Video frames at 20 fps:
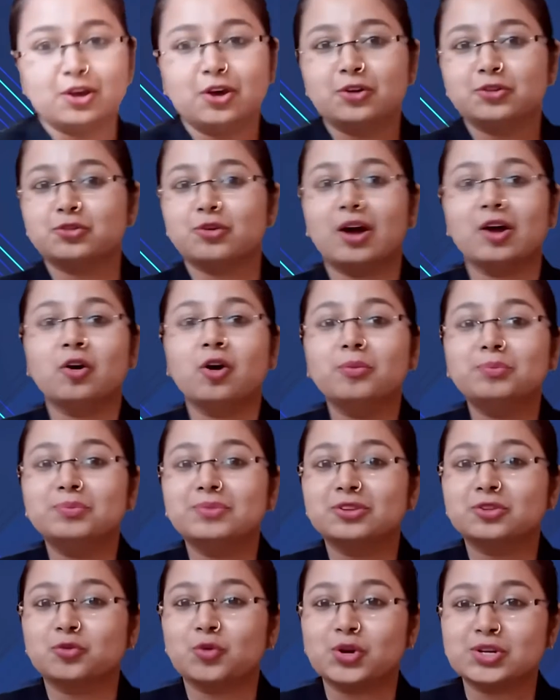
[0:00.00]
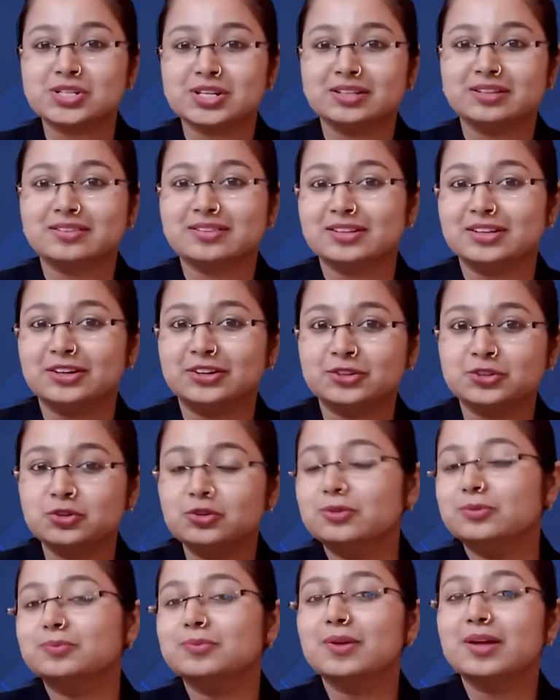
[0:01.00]
So I hope this question is clear to
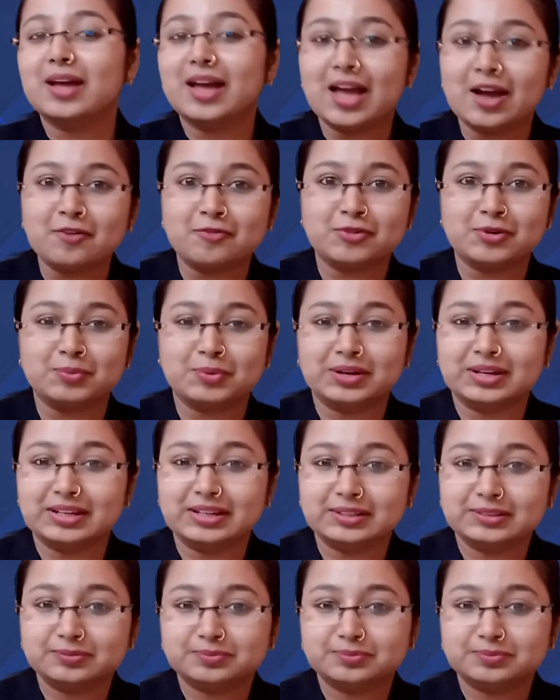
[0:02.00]
everybody.